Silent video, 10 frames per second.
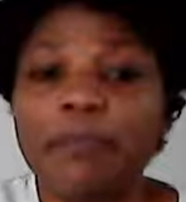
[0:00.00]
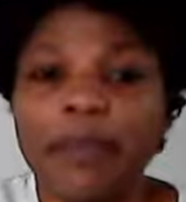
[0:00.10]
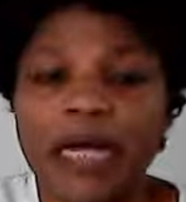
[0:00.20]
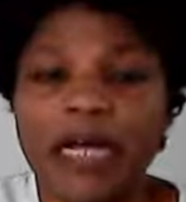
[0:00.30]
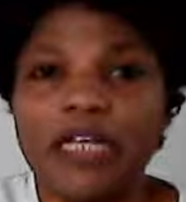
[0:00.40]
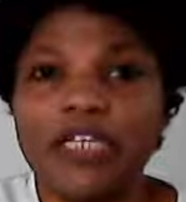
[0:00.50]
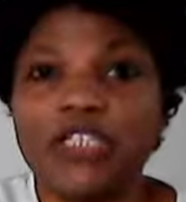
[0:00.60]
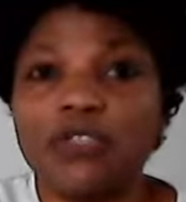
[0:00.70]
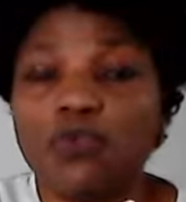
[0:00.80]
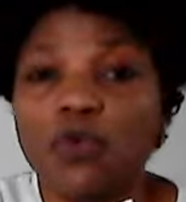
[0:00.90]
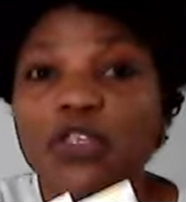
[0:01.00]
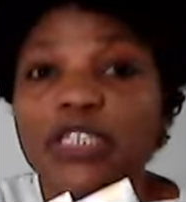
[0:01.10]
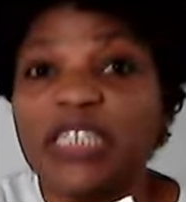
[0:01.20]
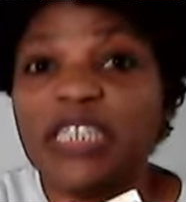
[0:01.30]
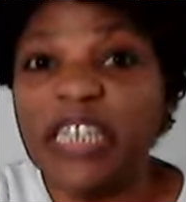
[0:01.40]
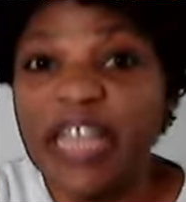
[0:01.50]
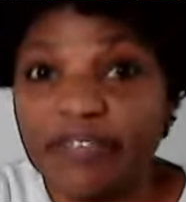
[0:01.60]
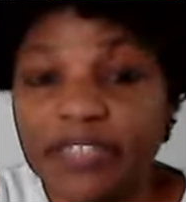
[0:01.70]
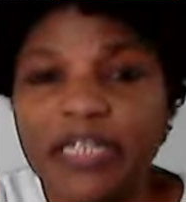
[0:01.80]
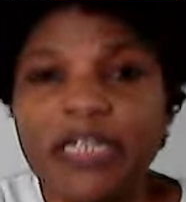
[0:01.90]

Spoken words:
pounds is what is left.